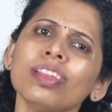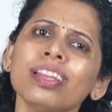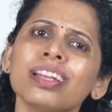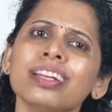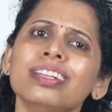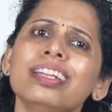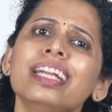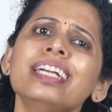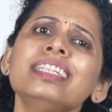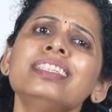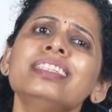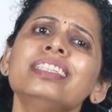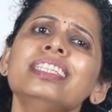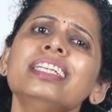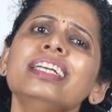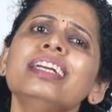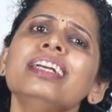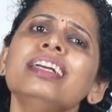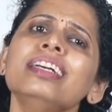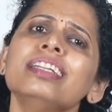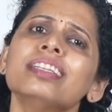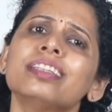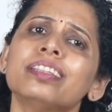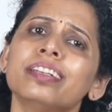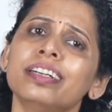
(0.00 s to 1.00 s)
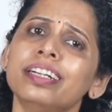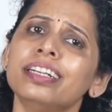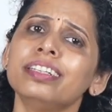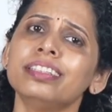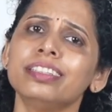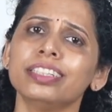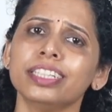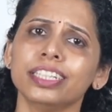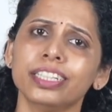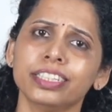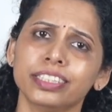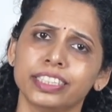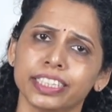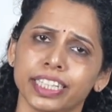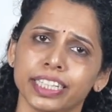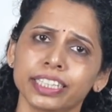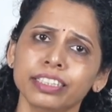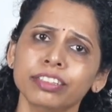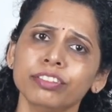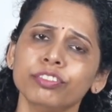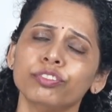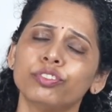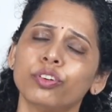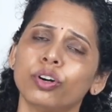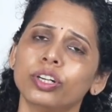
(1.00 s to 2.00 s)
Let's see third
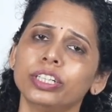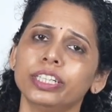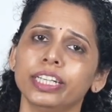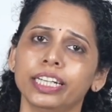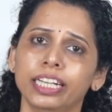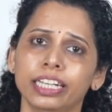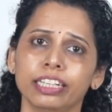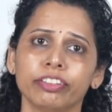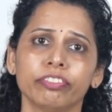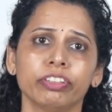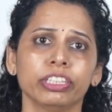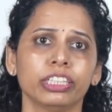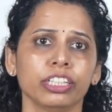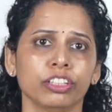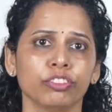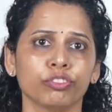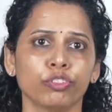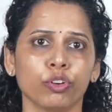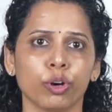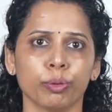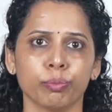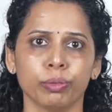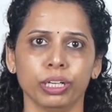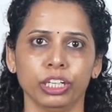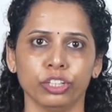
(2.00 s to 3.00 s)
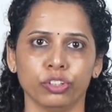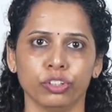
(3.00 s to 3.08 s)
reason for dealing with informal